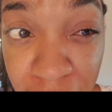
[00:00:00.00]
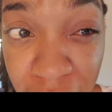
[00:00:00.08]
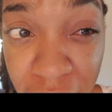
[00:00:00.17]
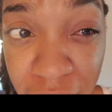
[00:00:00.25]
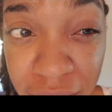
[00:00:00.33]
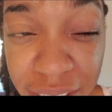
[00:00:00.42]

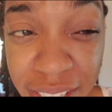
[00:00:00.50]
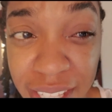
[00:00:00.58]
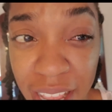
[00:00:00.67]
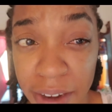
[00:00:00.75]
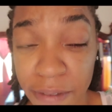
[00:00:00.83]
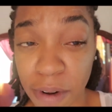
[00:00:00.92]
eye is
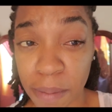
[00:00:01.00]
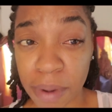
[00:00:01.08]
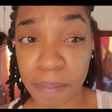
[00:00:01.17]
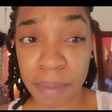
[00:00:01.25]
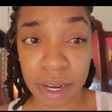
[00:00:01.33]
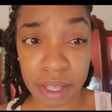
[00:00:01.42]
like from the
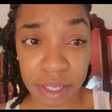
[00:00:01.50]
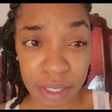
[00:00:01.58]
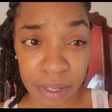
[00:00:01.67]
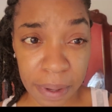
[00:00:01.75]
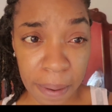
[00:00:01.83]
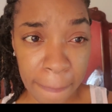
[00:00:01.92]

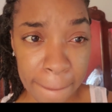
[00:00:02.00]
medicine.